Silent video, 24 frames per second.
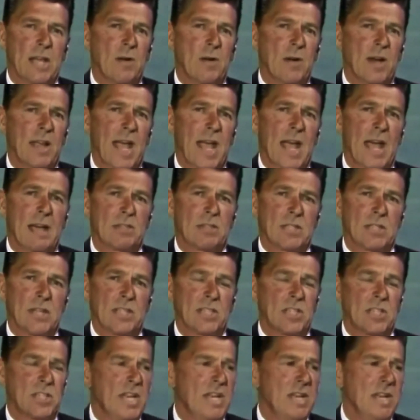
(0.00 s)
They only have
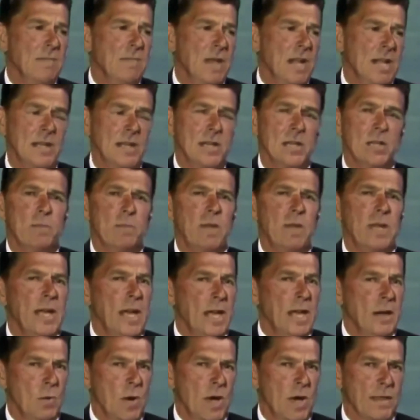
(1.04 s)
16 million to
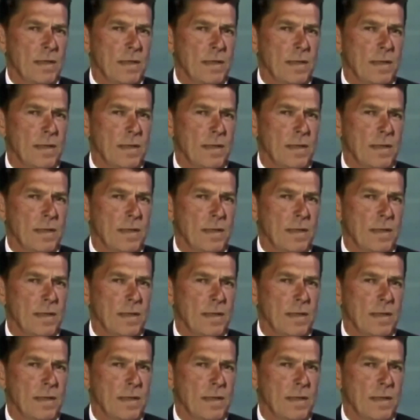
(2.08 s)
begin with.